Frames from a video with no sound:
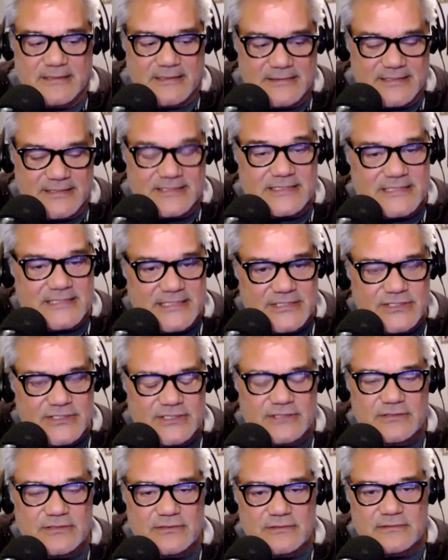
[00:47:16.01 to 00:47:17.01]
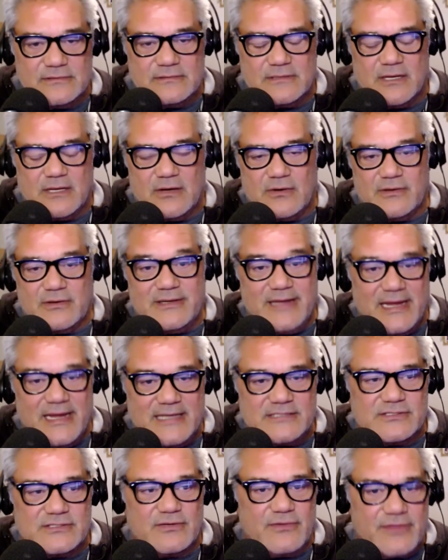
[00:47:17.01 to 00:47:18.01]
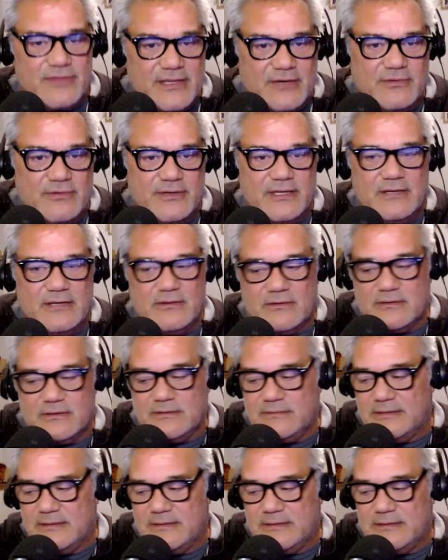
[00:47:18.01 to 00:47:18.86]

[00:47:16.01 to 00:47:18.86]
decision or guess or theory or,